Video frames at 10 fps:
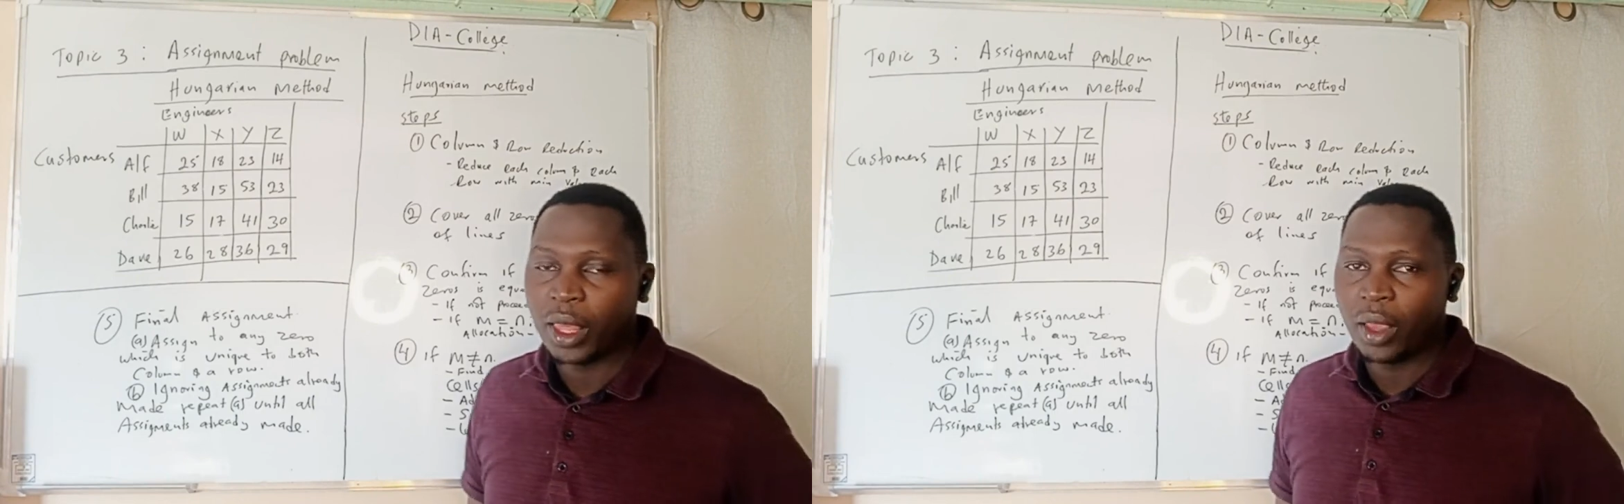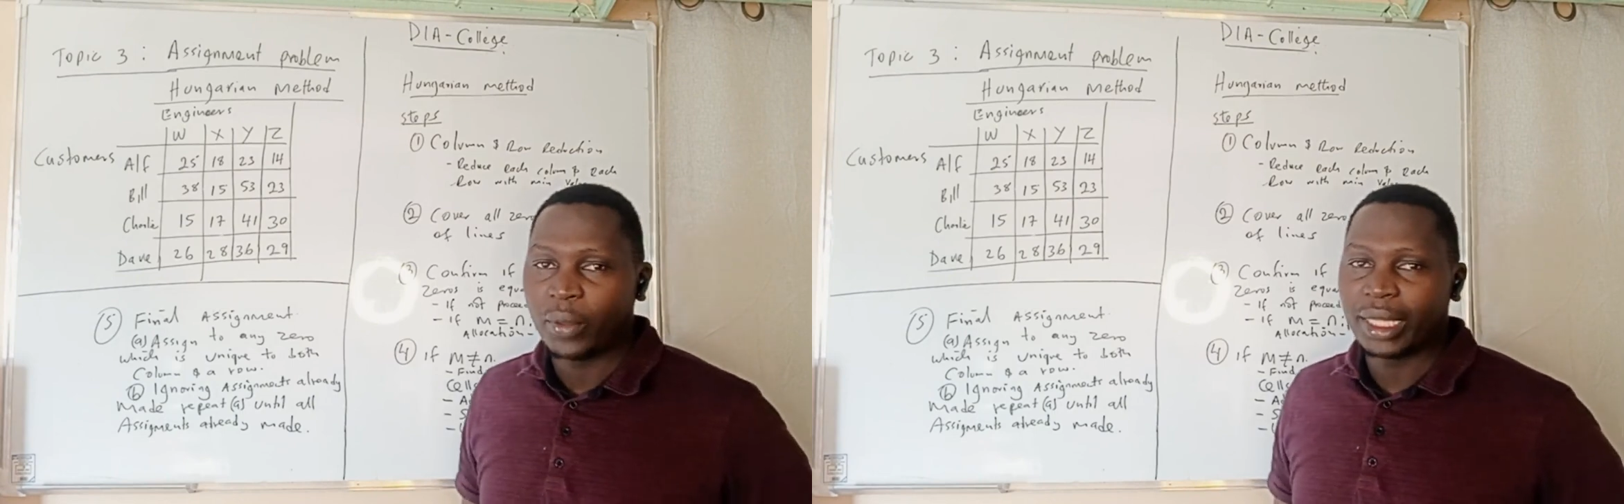
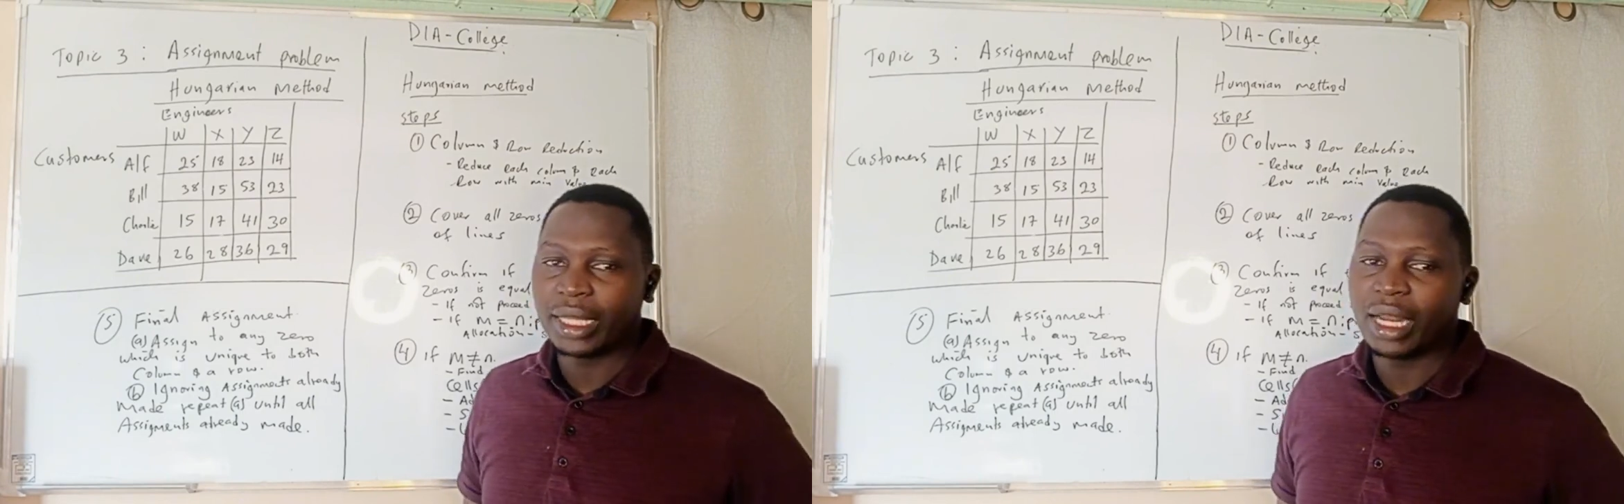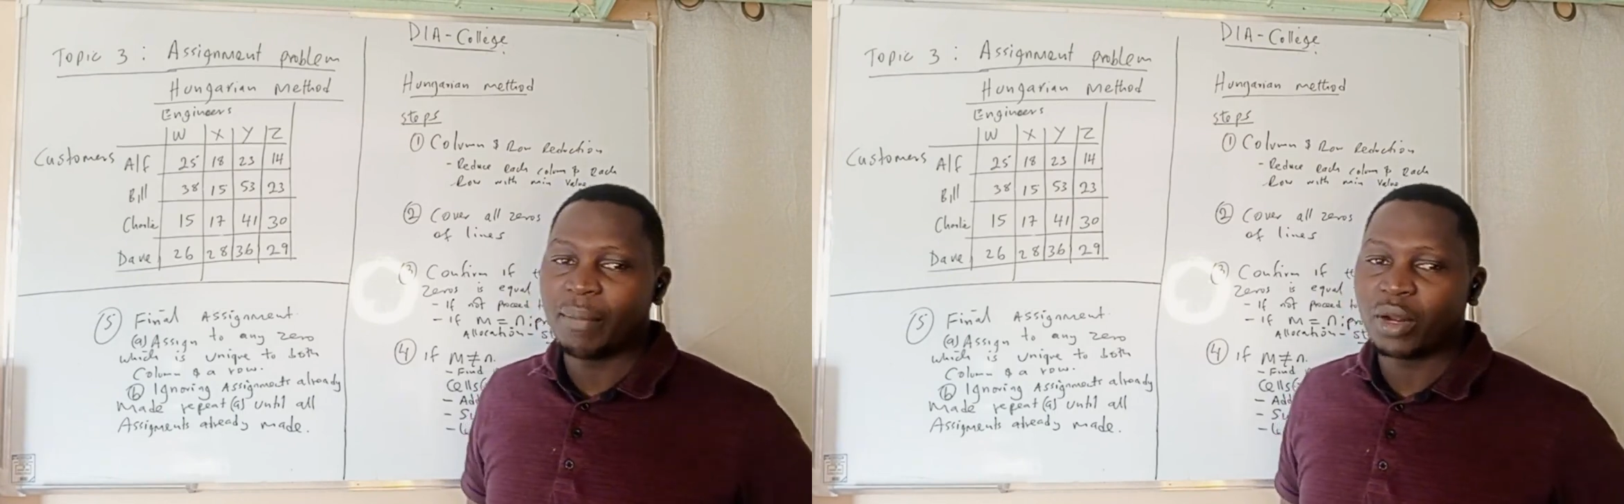whether the
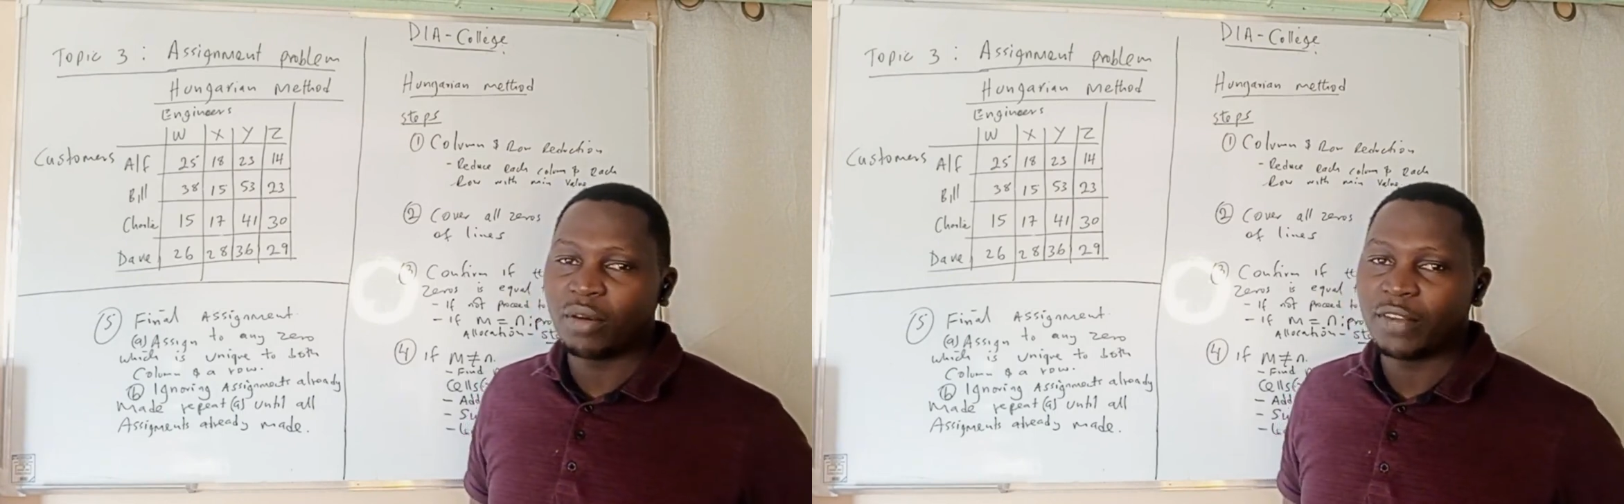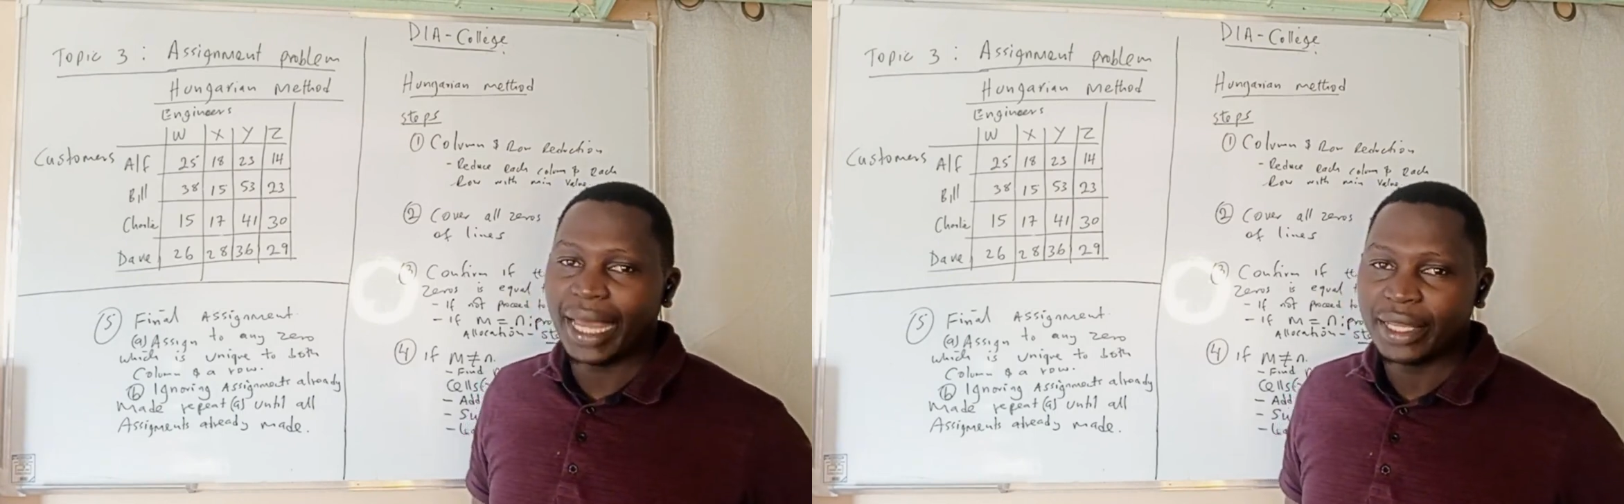number
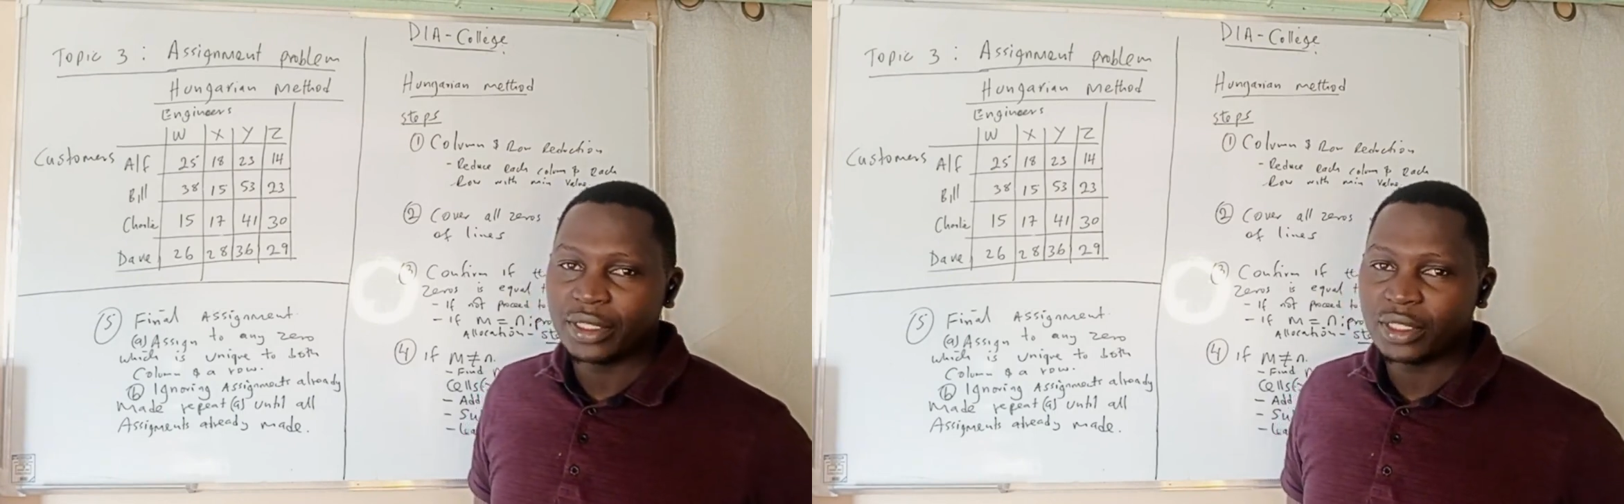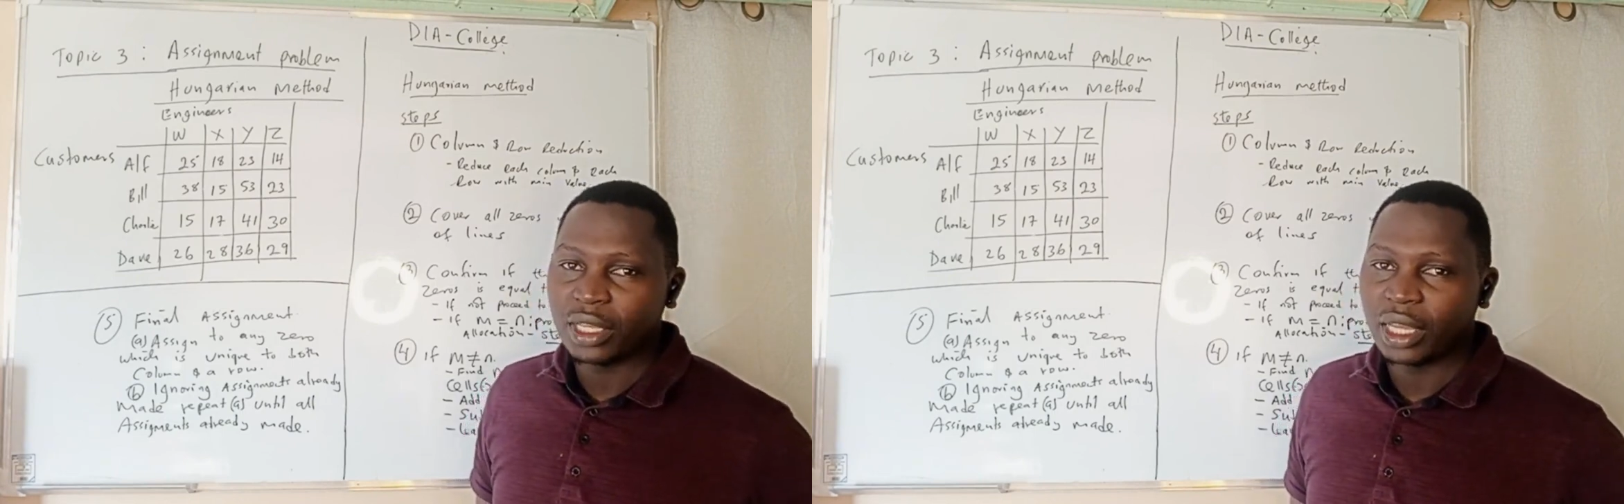of
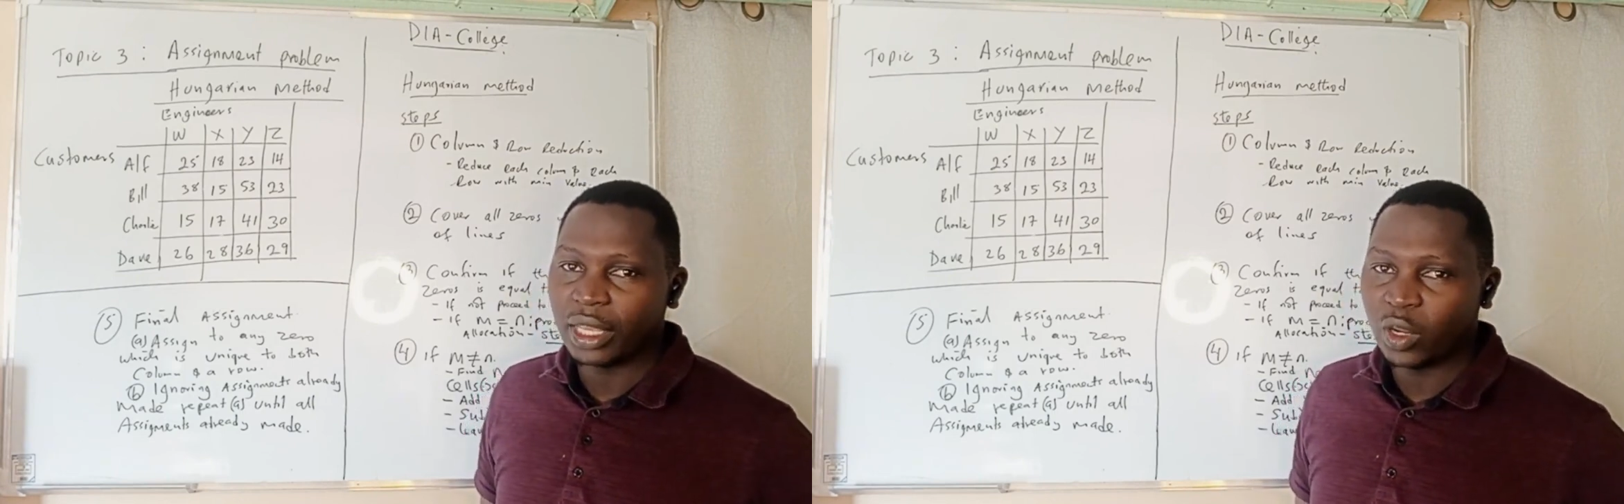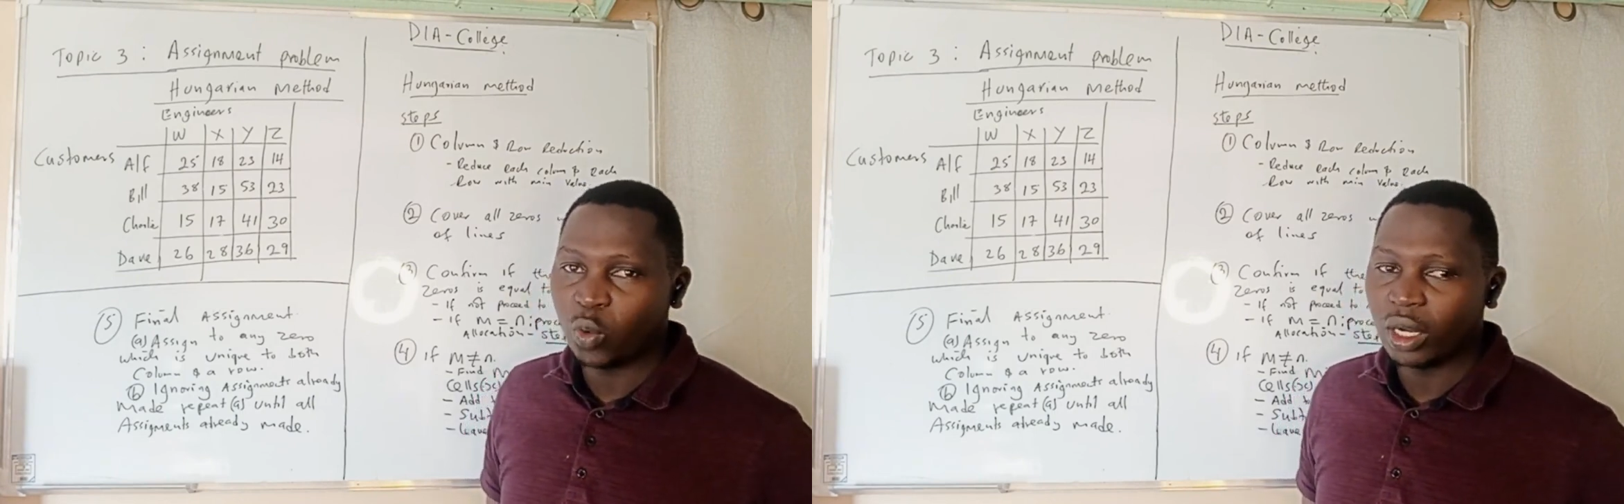lines
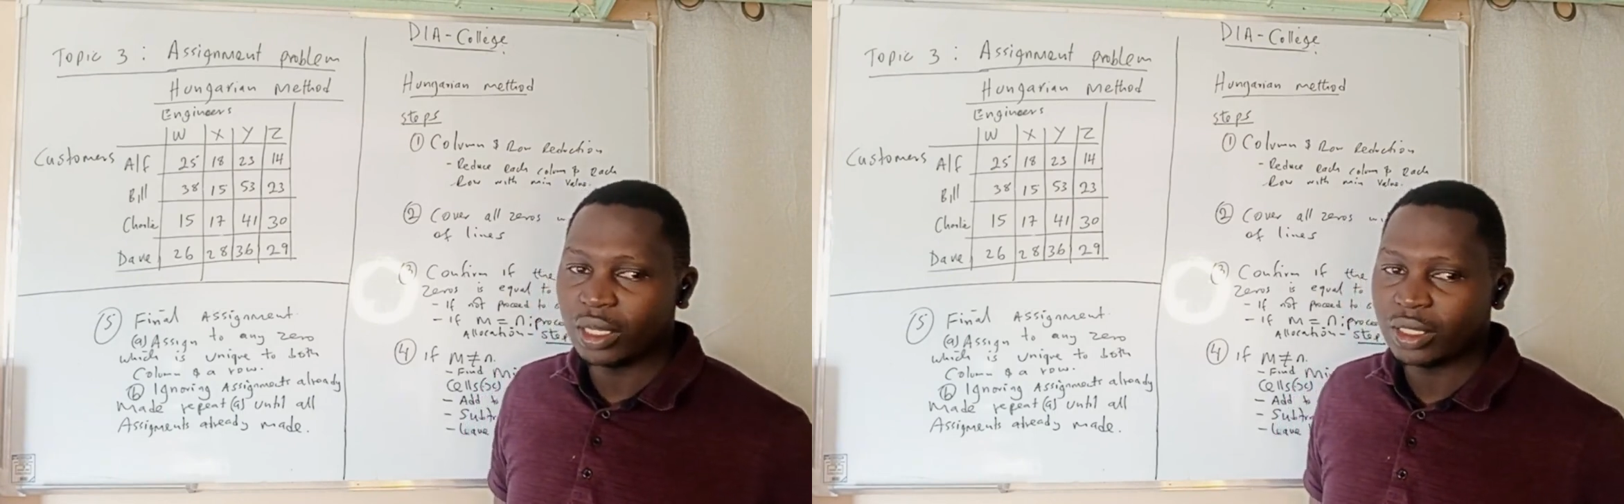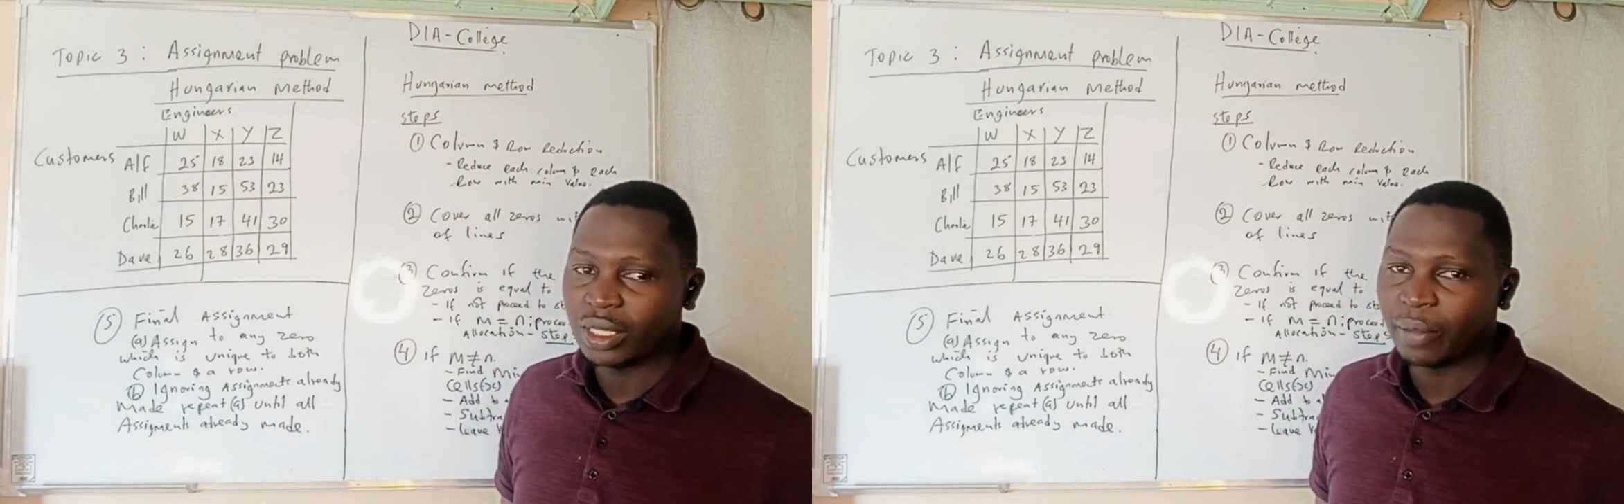
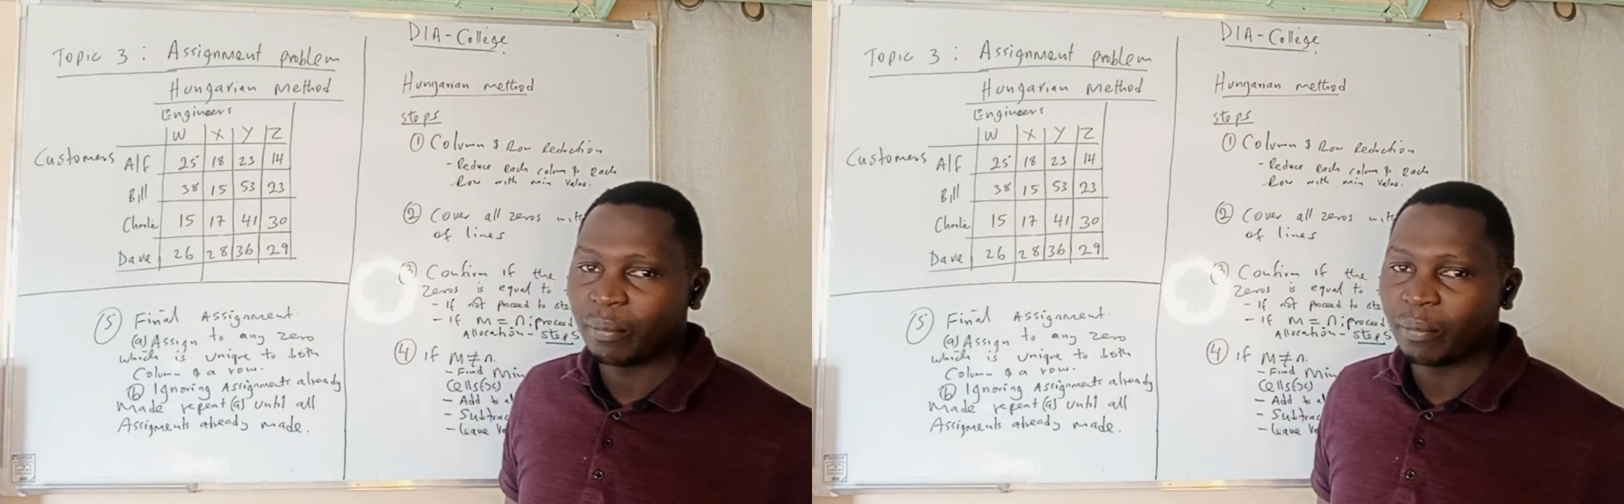equals